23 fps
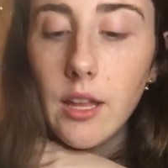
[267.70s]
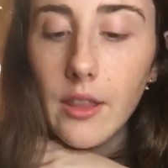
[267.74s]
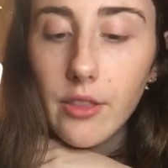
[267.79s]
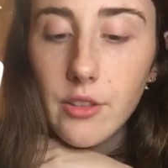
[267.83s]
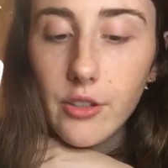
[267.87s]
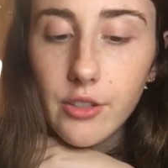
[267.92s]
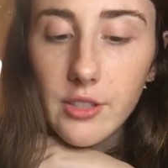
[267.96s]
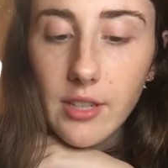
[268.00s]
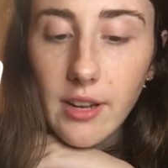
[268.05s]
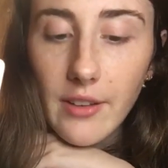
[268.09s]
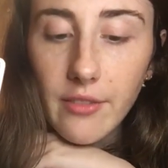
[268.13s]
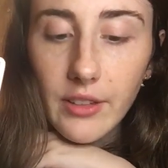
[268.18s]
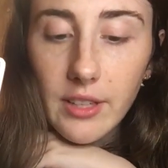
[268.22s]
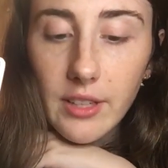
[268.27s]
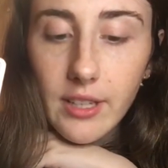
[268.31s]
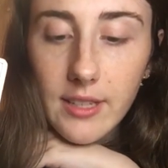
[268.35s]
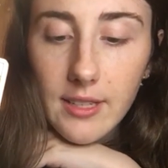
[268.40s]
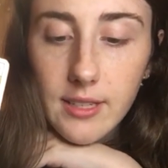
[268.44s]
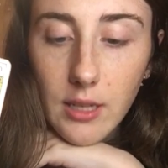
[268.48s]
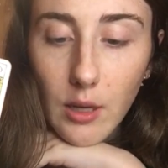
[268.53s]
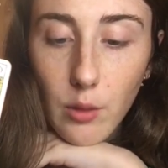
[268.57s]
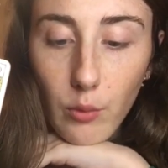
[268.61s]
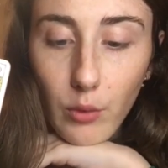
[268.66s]
there's definitely
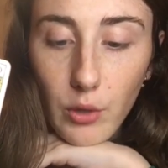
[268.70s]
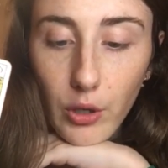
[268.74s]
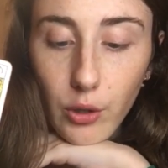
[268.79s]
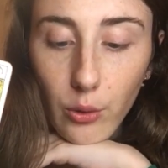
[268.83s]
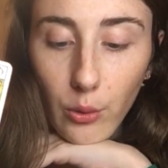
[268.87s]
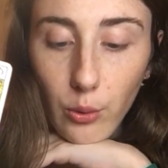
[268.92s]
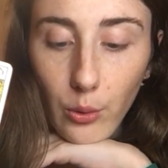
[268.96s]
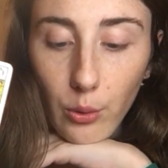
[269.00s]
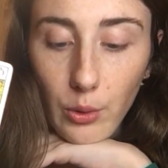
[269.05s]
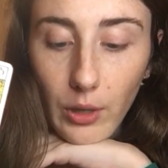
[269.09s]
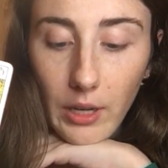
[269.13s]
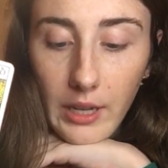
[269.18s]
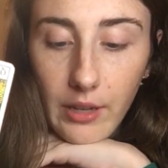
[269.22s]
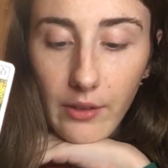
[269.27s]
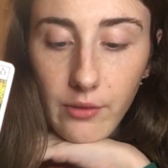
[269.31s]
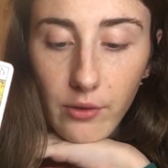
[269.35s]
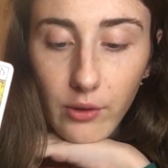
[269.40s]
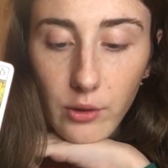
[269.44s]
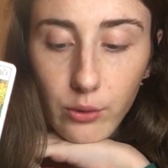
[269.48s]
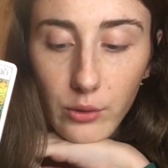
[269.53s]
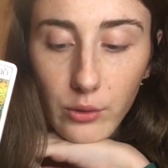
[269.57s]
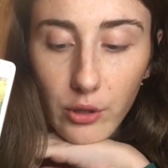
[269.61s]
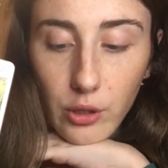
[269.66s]
someone who,
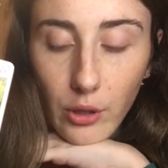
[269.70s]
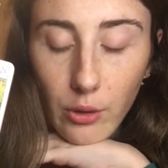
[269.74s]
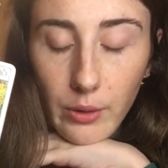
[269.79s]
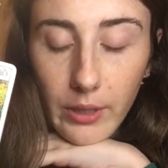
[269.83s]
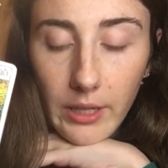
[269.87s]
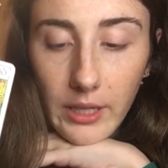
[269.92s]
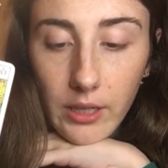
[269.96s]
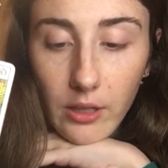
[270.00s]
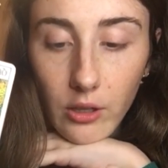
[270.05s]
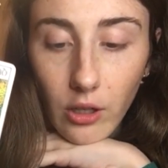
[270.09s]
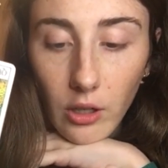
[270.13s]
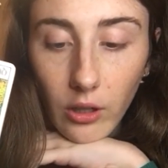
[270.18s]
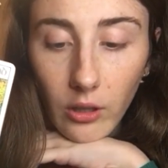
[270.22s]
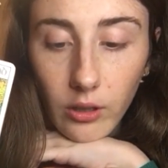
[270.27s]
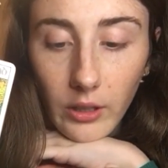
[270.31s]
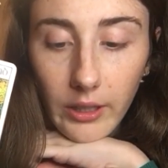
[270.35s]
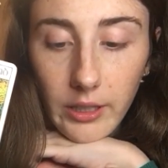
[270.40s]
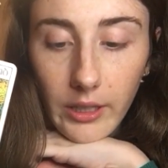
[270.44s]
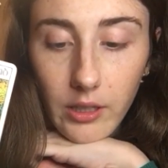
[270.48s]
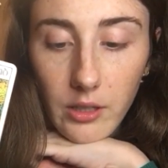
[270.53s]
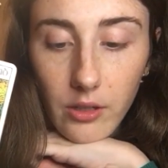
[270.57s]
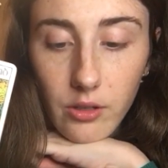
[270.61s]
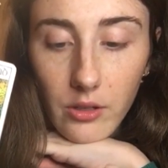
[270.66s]
if you don't
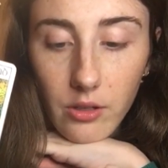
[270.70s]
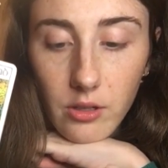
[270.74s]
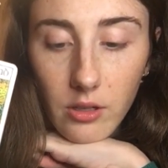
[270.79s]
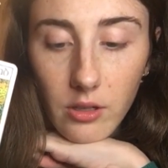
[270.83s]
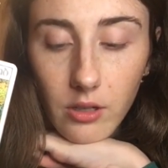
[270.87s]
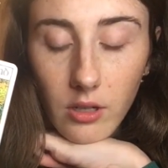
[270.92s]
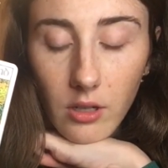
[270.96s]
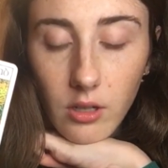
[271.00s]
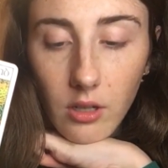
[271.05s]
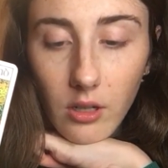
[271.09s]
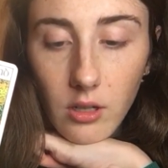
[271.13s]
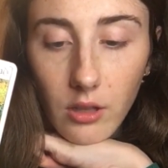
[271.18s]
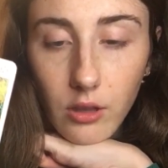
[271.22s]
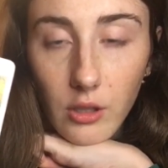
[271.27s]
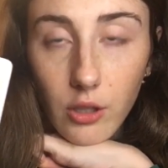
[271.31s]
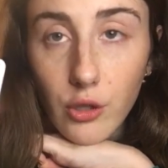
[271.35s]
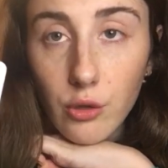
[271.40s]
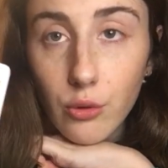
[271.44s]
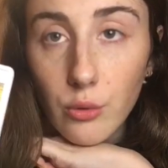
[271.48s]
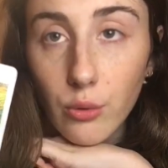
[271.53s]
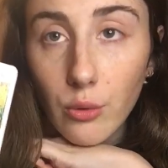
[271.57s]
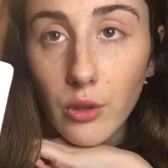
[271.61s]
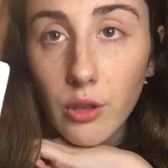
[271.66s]
acknowledge the
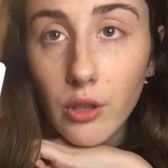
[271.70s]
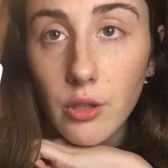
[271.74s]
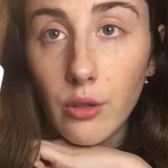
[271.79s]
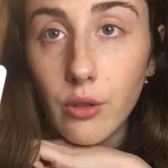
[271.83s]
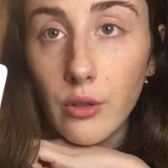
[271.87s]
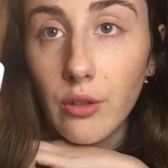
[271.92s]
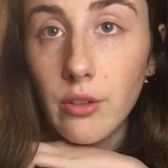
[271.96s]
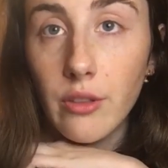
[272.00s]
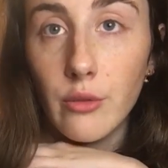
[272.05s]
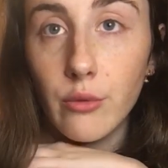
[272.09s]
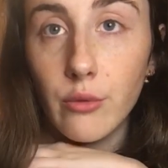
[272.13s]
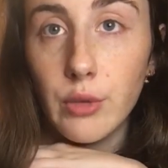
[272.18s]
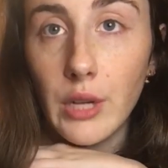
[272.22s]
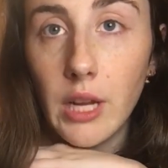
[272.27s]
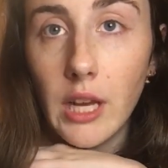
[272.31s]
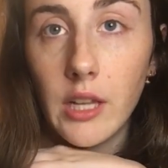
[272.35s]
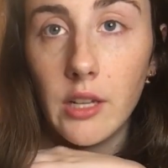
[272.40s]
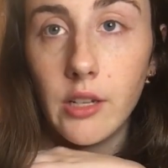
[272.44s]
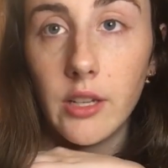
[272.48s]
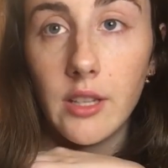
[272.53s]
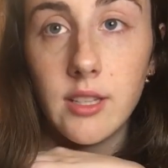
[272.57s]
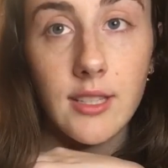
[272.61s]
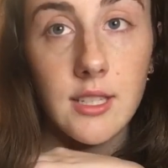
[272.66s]
truth or the
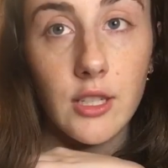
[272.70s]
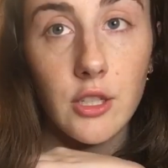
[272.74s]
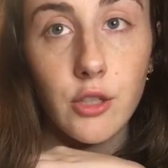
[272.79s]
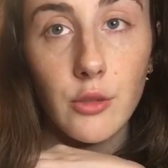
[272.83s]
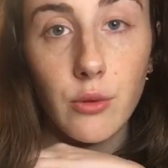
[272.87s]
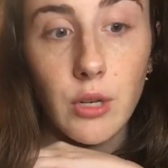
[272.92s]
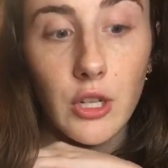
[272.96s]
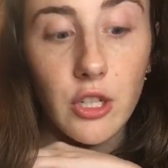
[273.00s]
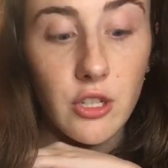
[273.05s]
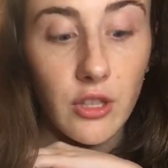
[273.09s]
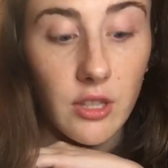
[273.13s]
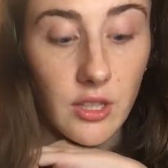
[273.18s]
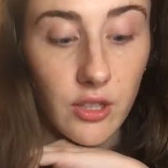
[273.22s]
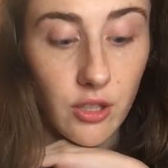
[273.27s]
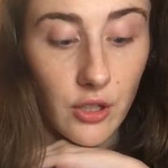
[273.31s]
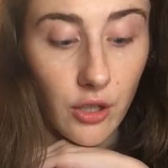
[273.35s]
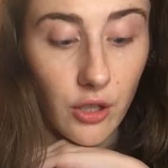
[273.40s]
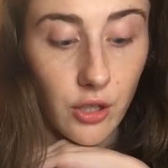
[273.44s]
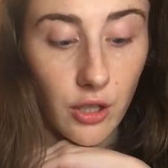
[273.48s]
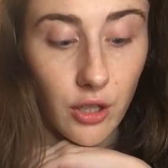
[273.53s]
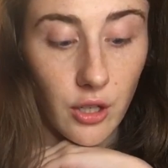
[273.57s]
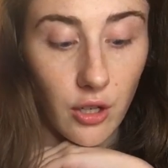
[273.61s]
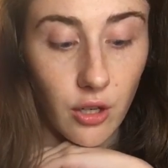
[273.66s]
reality of the situation, this
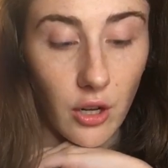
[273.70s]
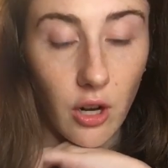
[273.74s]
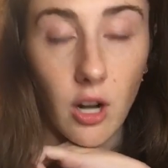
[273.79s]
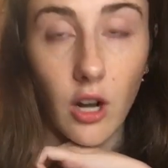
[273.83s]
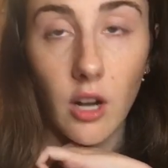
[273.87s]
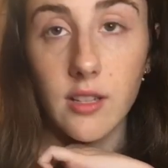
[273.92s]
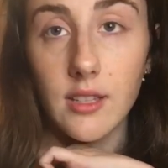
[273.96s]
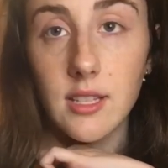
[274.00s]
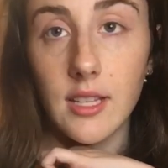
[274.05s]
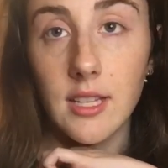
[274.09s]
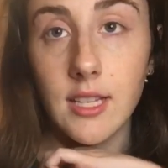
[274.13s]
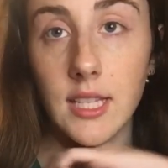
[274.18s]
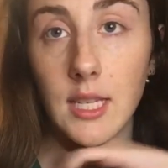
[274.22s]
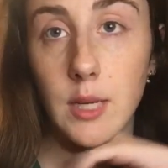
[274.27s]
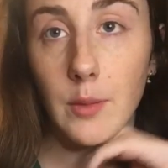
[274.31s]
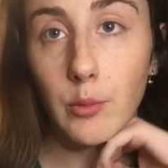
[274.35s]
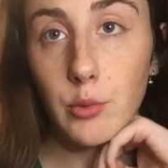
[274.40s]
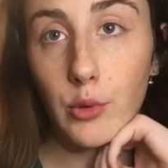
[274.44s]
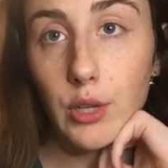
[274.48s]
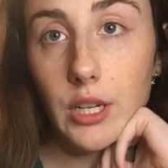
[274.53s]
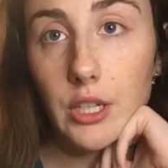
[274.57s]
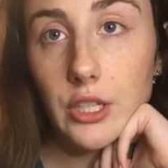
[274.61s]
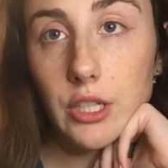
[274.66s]
could cause a
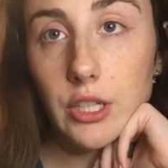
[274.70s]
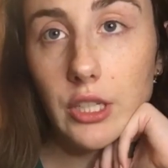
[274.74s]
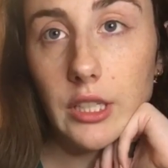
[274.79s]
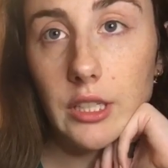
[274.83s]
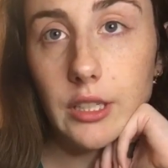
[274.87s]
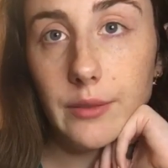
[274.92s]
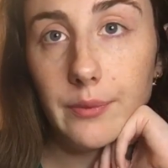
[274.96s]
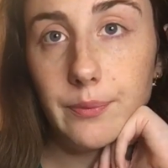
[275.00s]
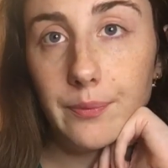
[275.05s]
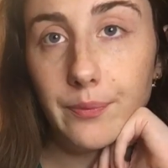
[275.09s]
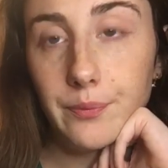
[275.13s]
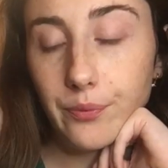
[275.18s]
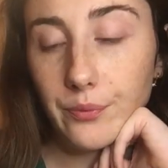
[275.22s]
separation.